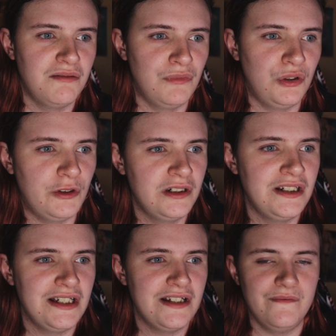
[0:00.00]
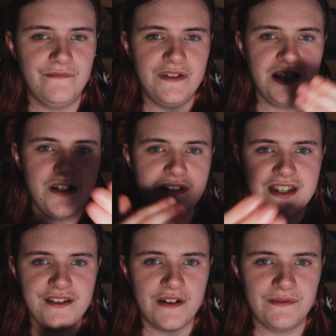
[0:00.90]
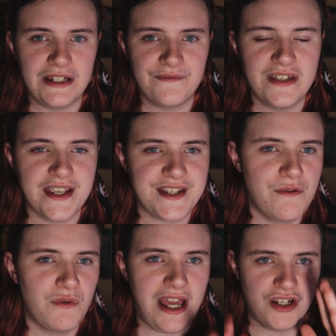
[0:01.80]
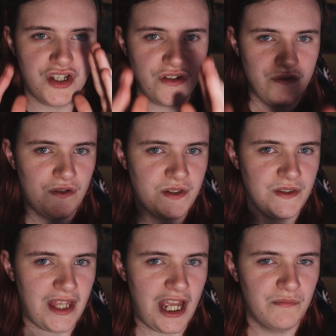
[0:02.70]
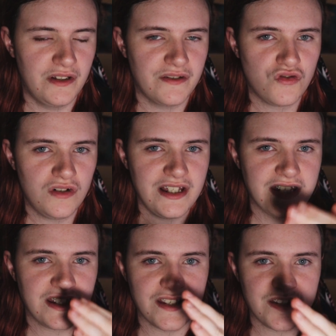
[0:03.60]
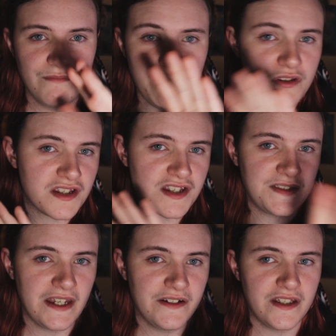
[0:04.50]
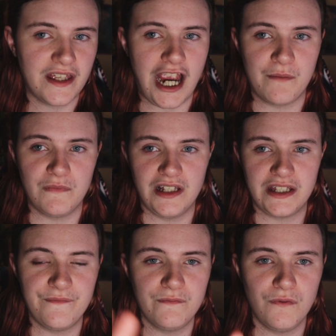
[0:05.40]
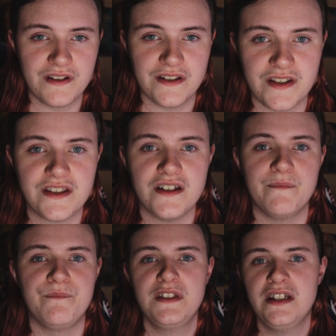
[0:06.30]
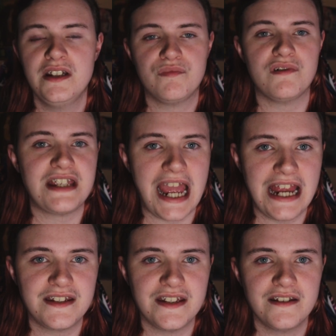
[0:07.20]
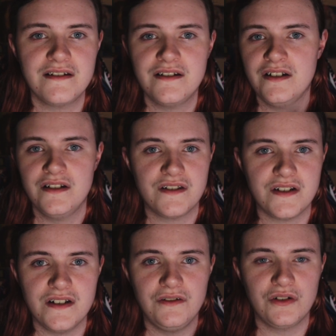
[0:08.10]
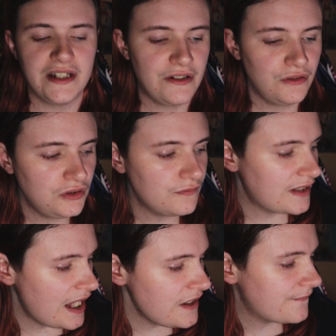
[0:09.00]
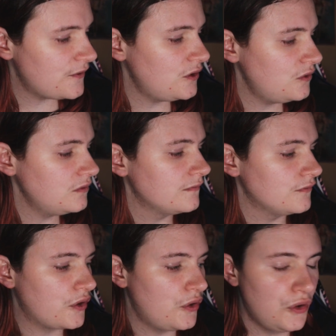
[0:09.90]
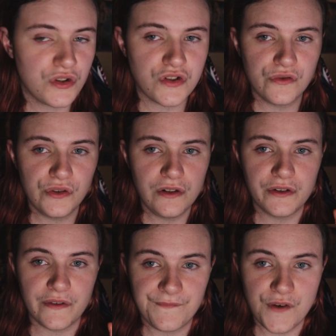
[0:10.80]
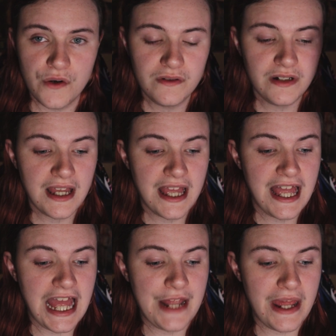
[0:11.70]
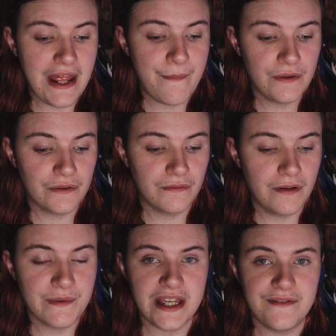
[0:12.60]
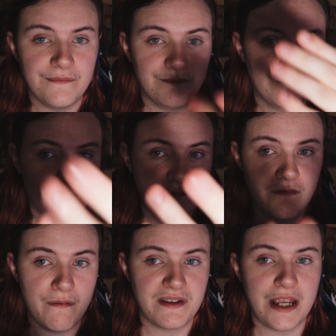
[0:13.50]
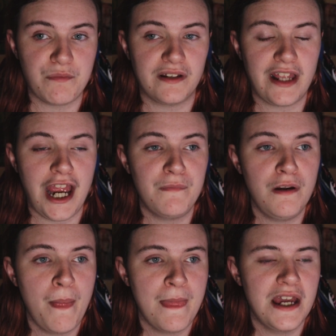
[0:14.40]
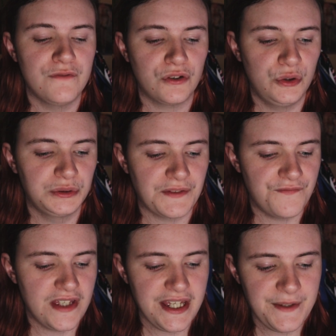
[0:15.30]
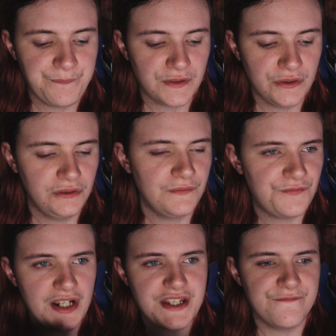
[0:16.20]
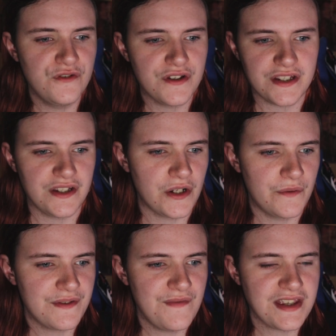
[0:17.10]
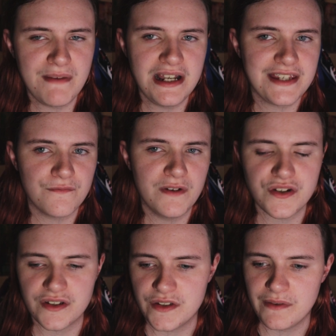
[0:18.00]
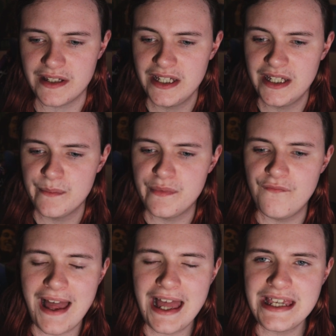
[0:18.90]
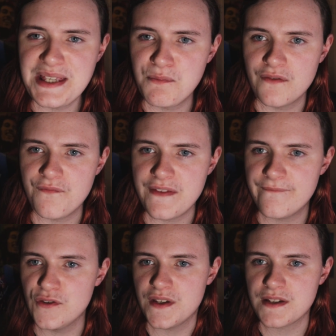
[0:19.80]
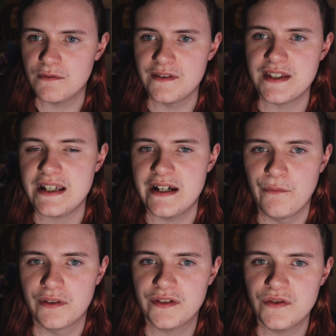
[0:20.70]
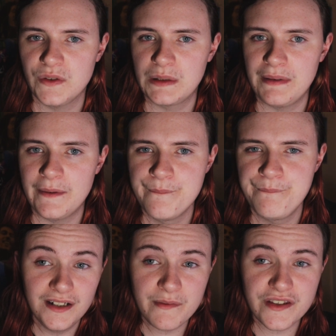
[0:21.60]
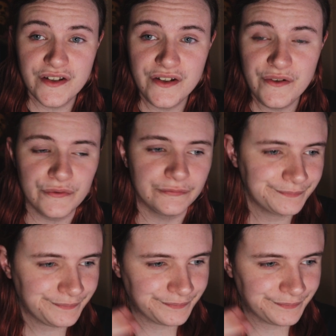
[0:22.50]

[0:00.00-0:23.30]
more video-y stuff like this, and you want to actually talk to the camera, trying to get, maybe just staring at your camera, like if you wanted to just pretending to look at it, or get your phone, record your audio on your phone, and then, or what was it, then if you have a separate camera, and record it there, or vice versa, you know, there's many different ways you can do it, but that is one of the first ones I want to talk about. Number two